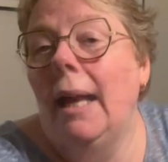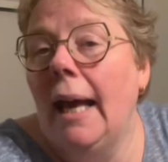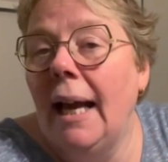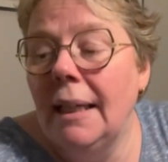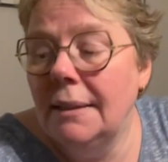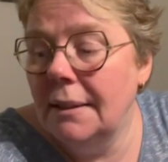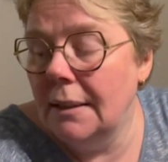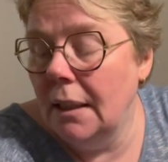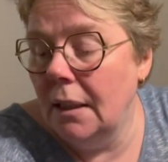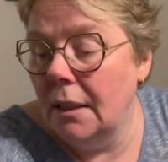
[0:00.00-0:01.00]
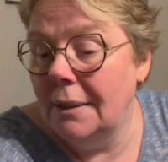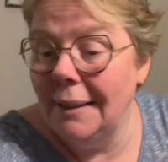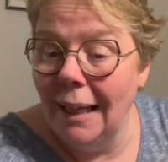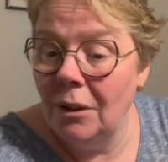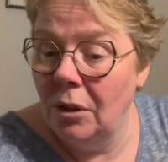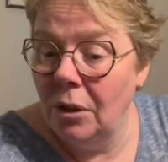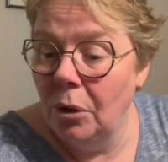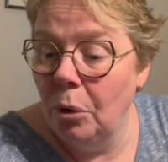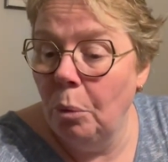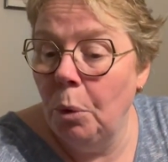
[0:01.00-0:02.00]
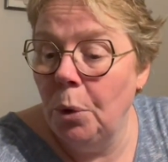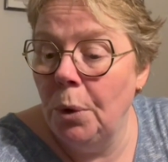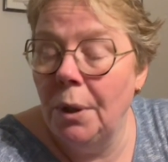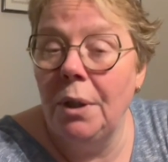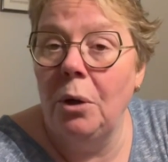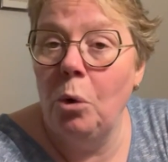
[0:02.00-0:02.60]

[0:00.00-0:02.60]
And that were the